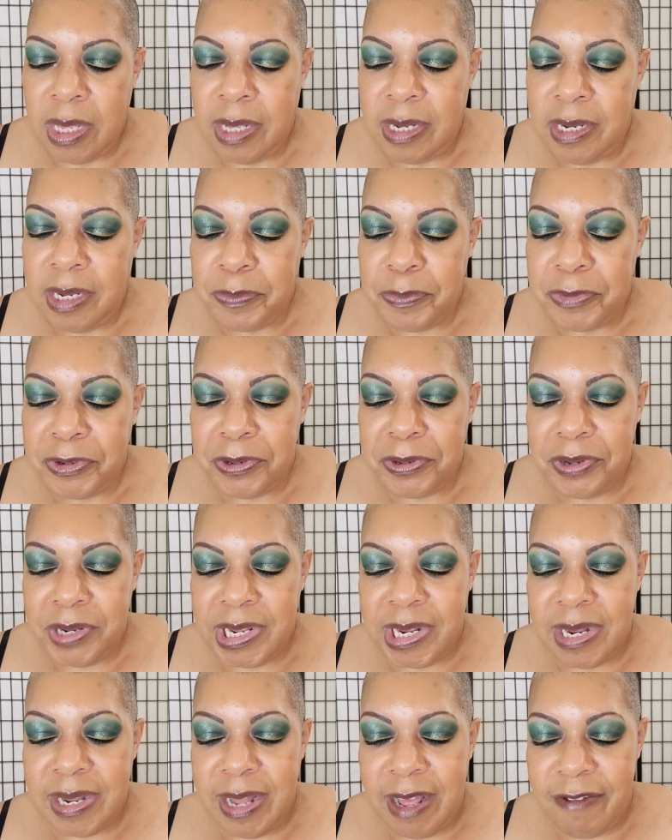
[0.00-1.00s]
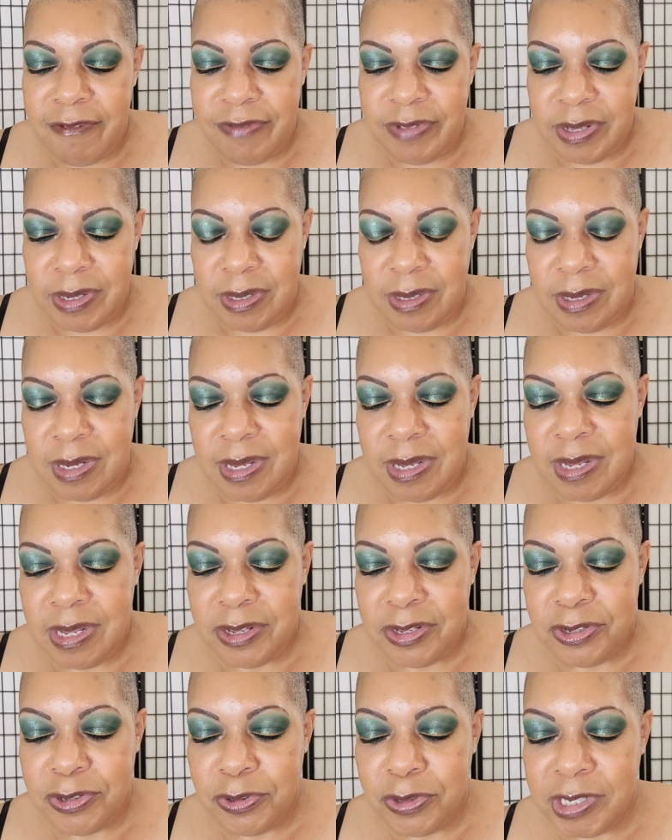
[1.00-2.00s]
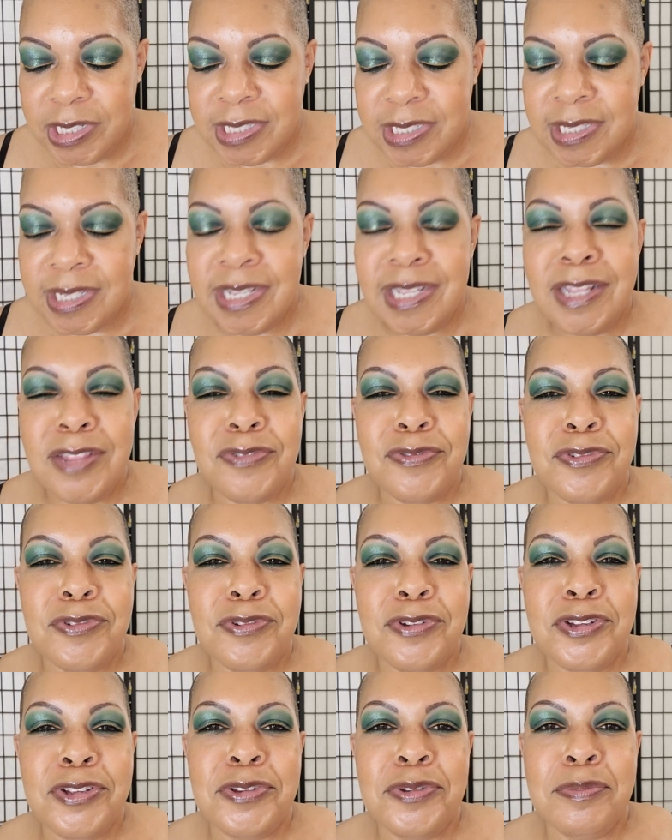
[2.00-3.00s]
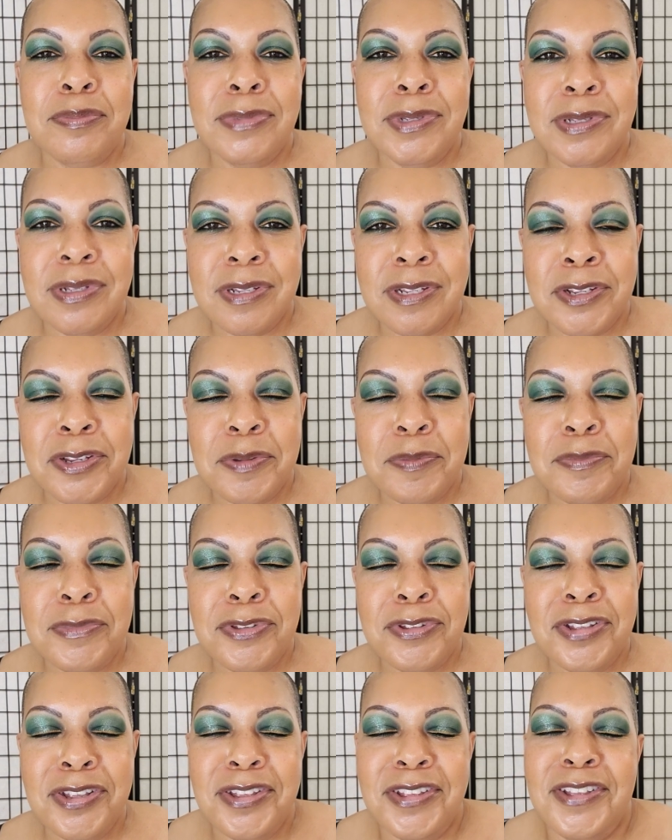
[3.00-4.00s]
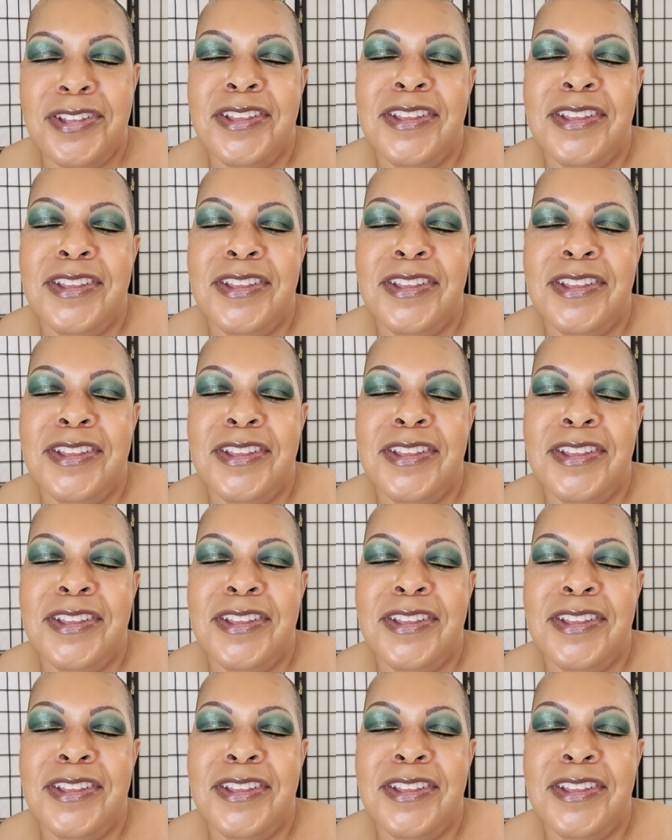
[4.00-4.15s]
number 11, unity through community.